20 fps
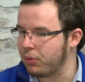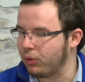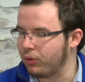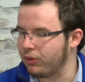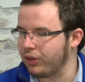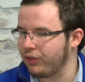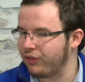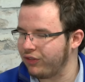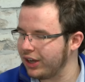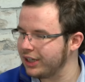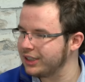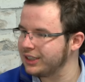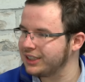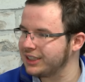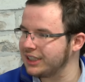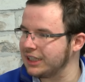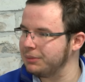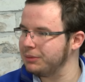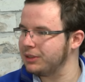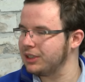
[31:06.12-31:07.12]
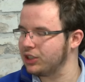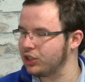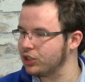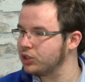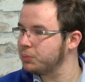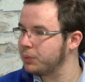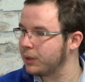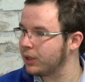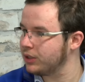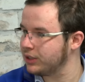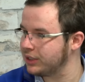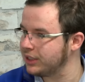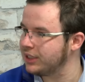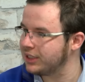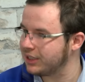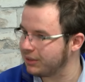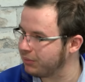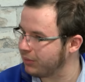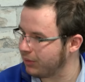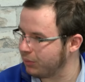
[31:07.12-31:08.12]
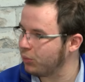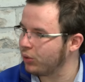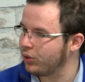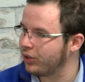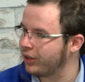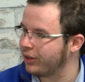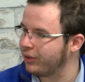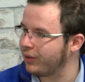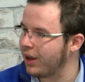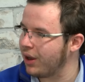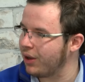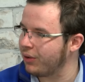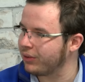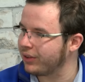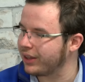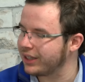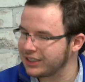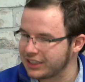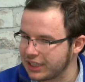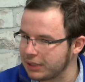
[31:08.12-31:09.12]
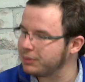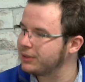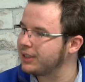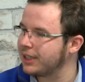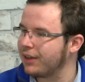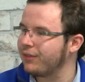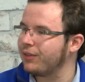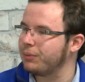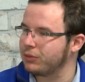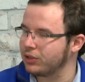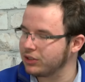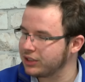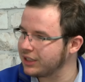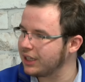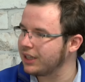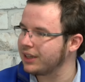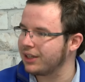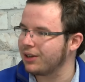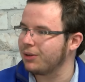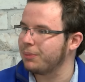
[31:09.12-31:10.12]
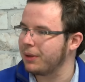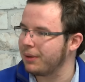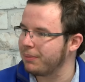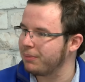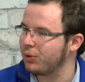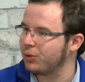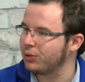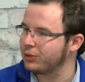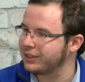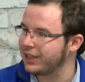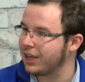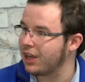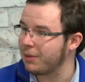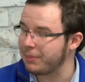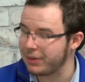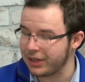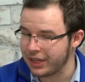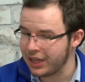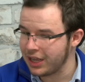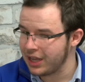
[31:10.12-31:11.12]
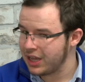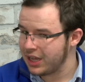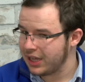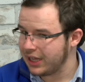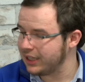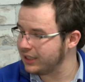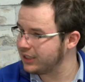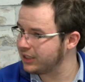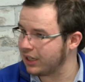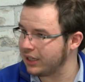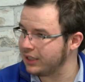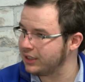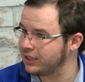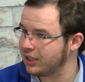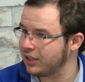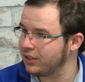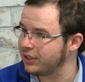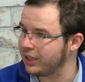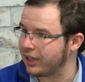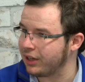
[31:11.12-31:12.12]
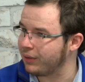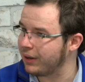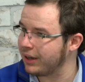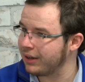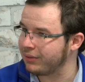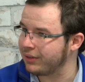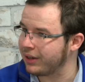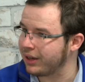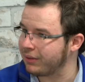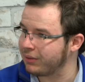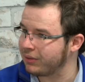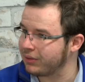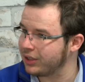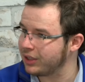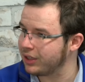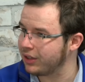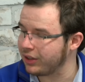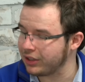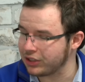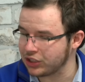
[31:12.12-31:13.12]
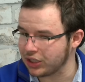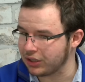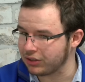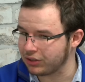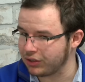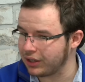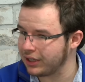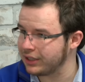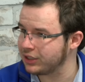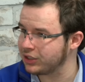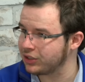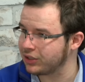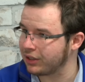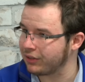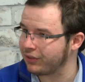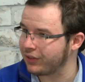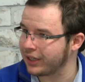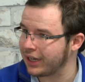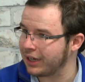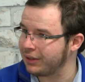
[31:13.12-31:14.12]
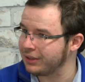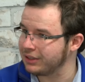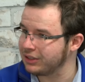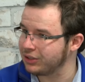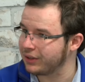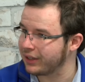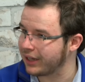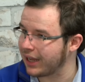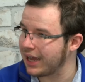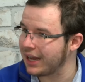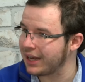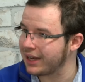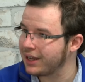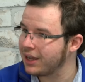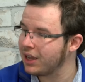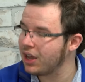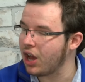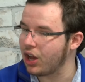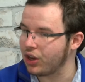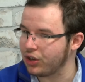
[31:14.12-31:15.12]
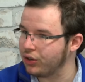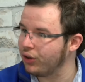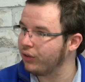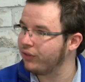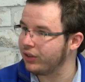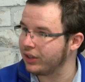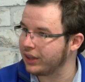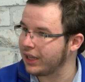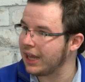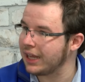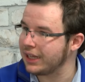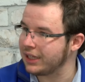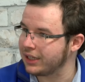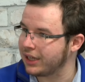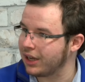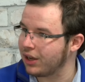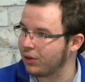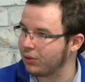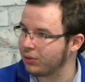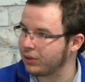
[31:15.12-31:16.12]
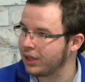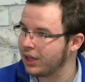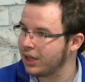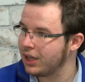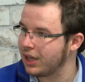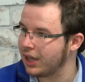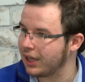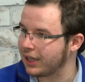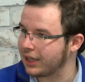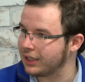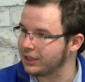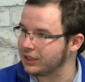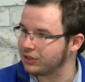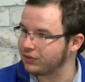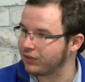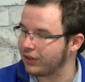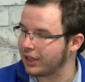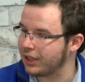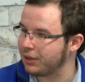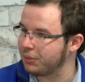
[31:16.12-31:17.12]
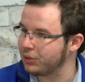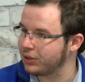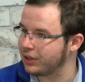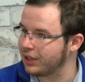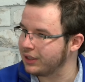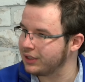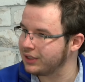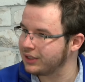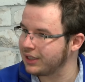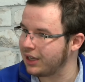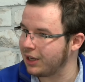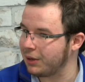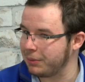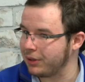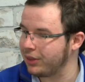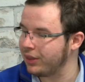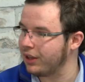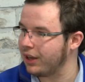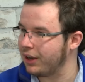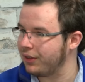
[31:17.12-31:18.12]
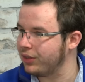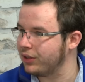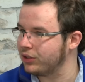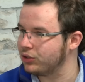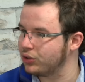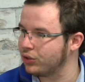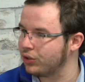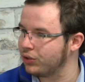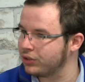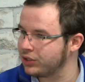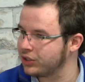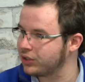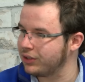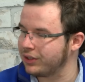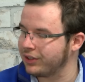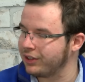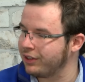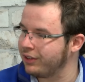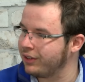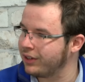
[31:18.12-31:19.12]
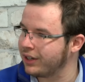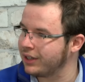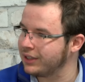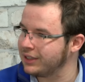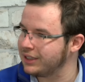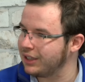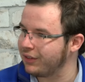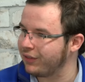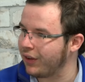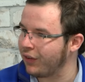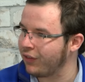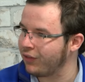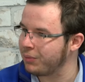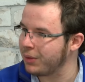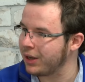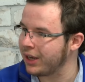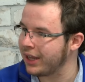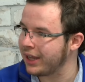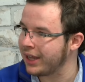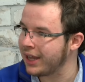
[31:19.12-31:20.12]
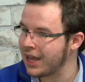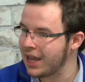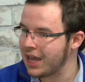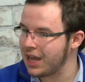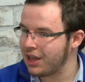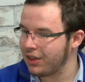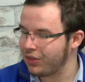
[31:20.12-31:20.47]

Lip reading: But the fans seem to, just because he's one of their own, they seem to give him just that little bit more time, and he's turned it around now. You know, and they show great strength of character again. Another late goal against Fleetwood this time in the draw, scoring in the 95th minute.